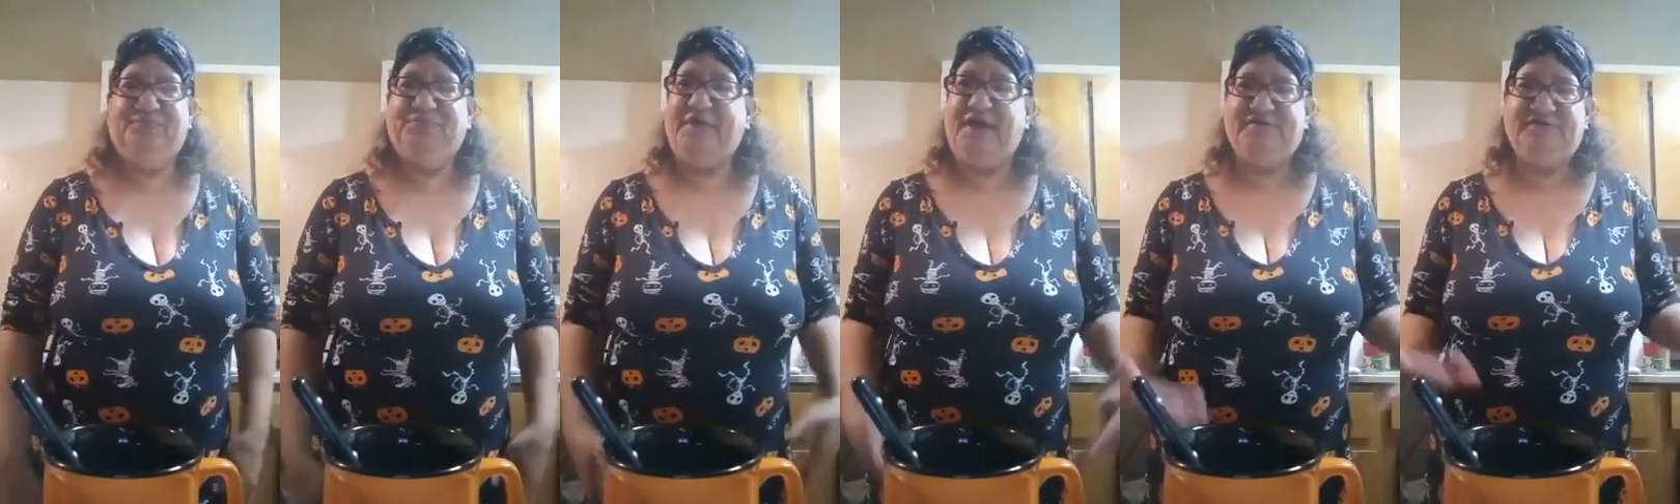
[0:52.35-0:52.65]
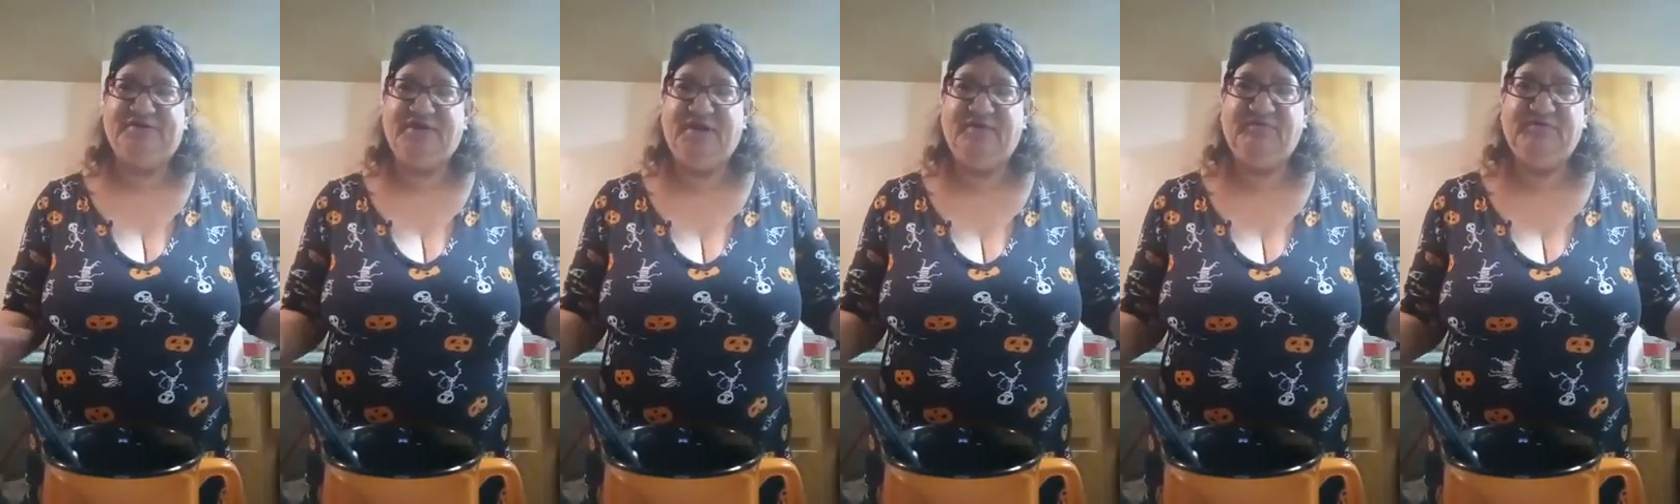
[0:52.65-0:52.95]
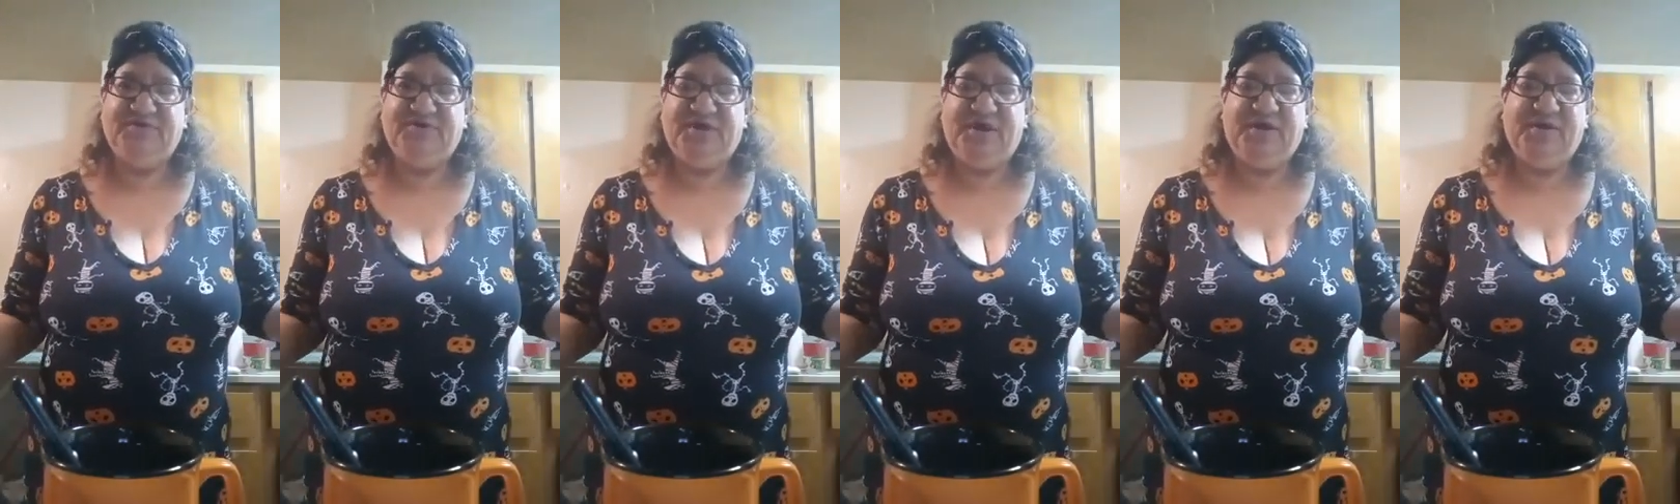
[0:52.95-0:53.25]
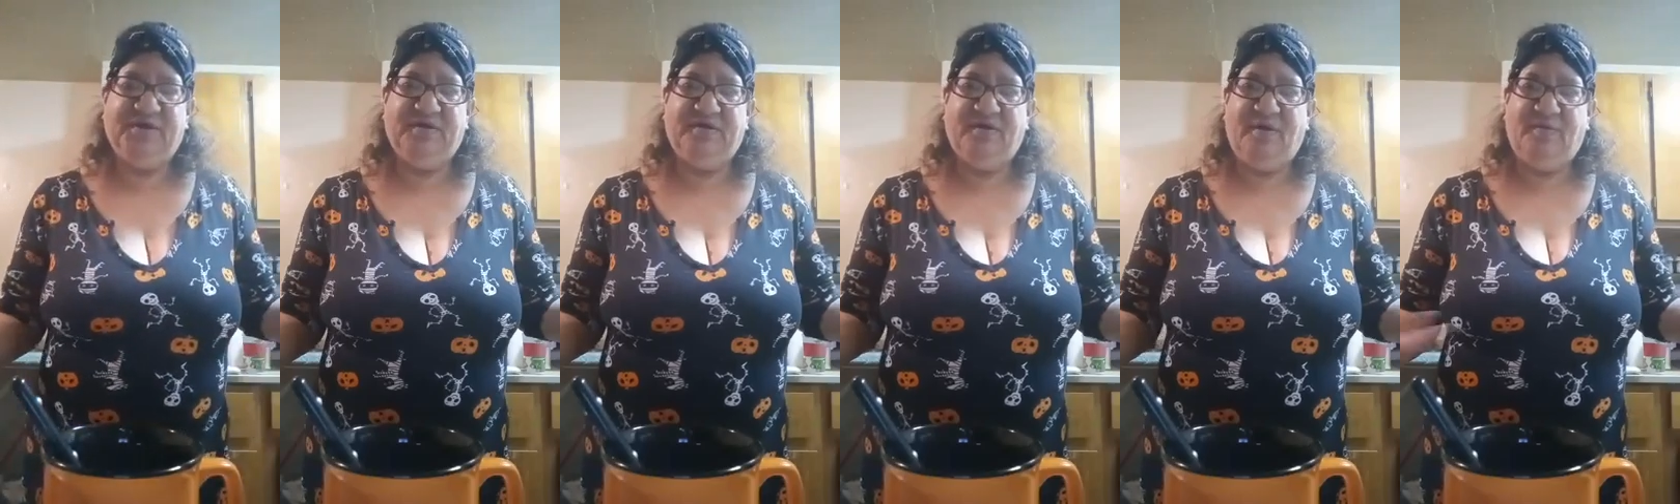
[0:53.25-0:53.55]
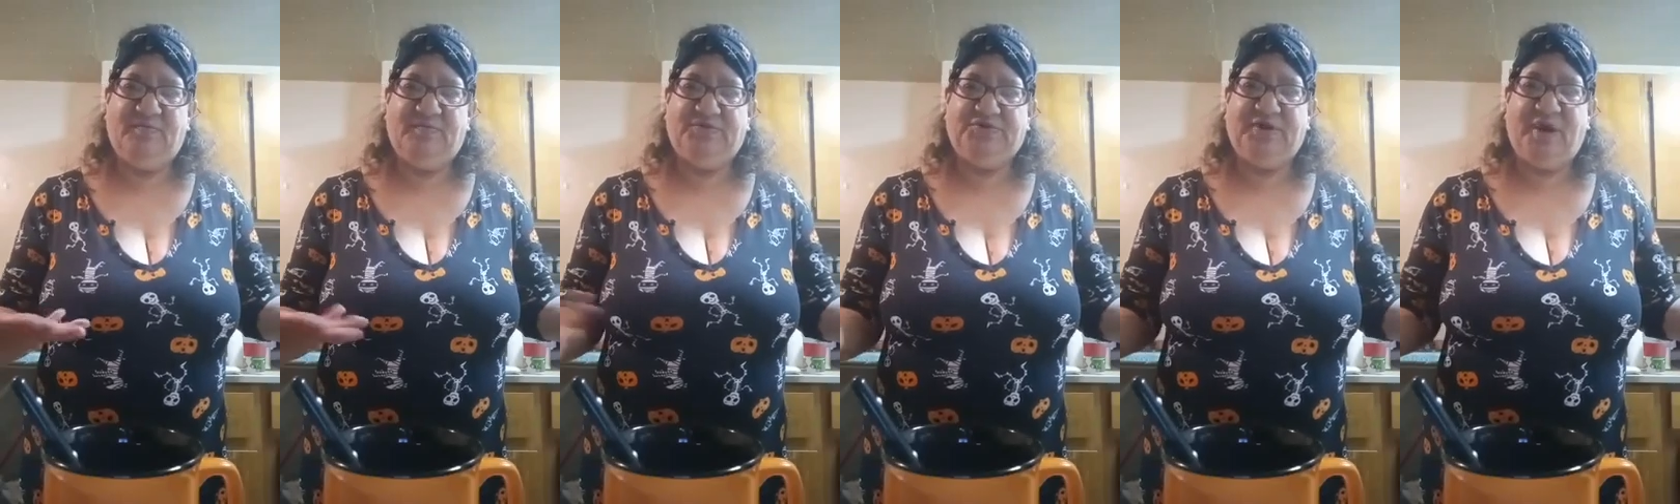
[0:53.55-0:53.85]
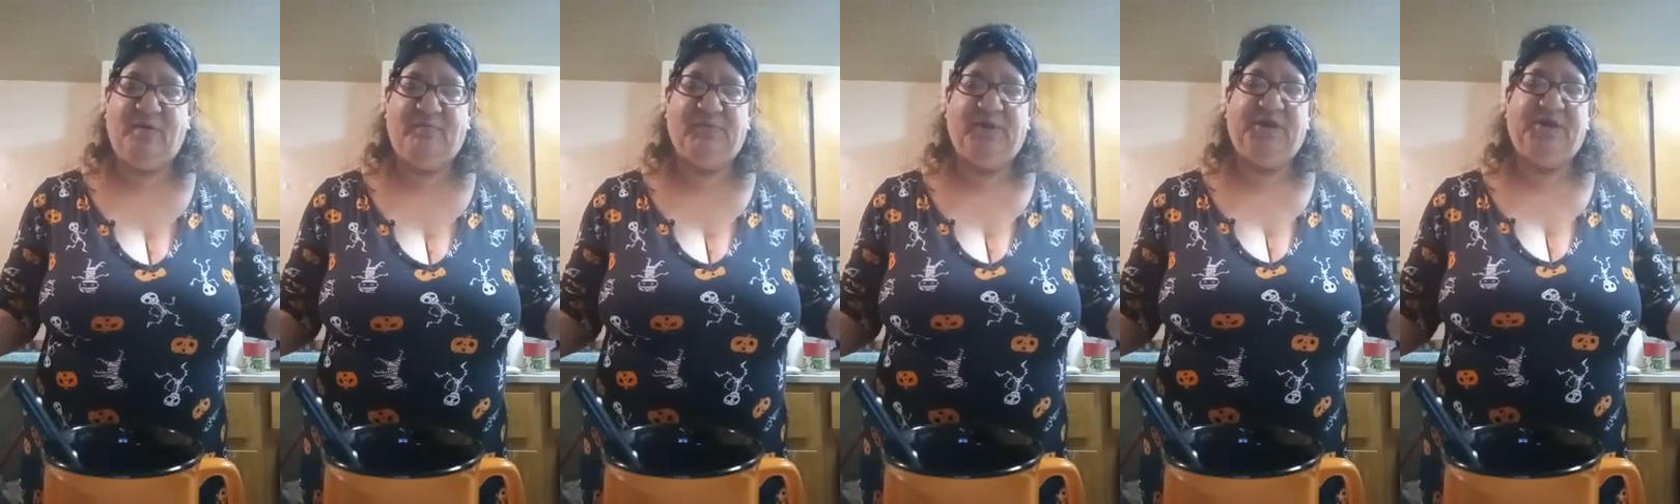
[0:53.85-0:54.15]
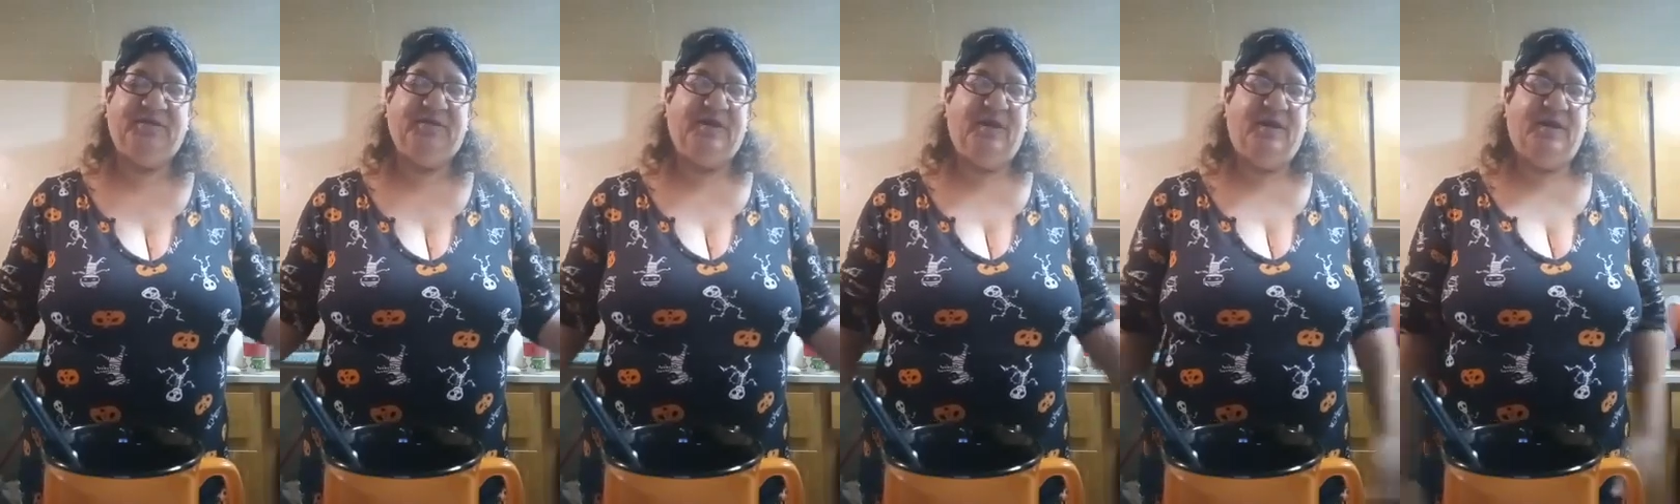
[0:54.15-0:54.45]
Thanksgiving's here, almost coming.